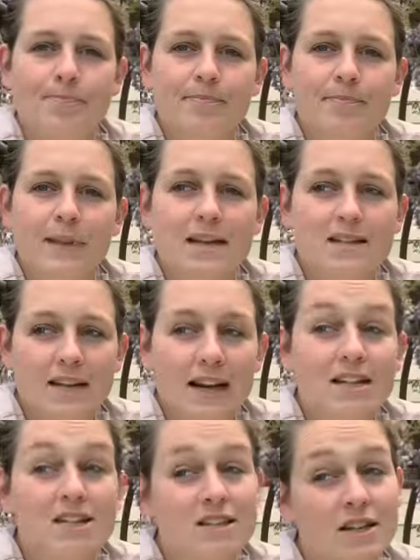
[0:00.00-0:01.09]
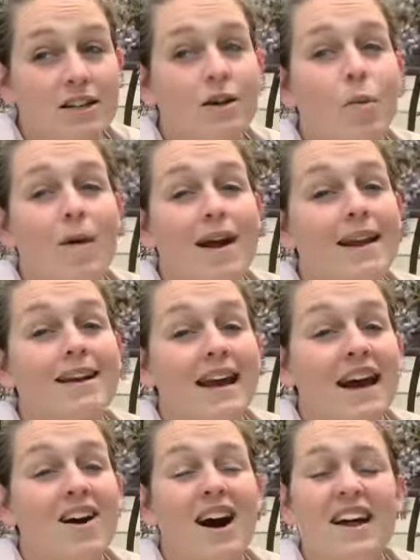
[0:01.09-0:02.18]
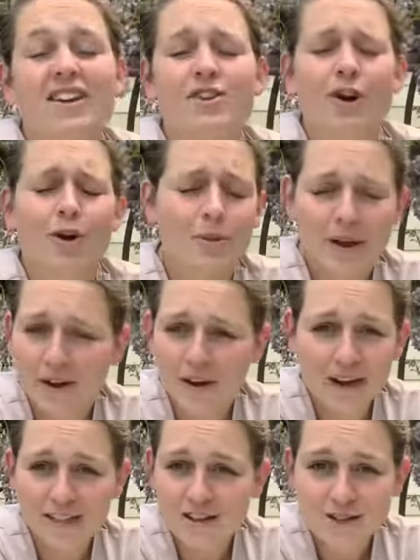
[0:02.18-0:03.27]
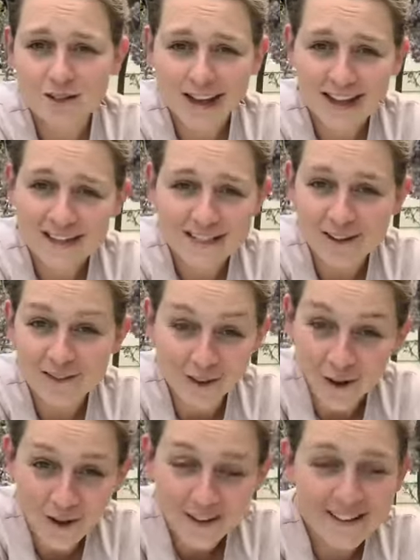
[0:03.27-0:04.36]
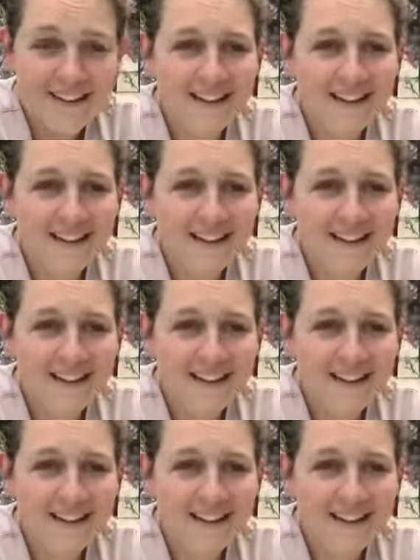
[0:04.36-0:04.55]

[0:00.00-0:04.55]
that's okay. She's only got 1 egg now. I don't know where her other 2 eggs have gone.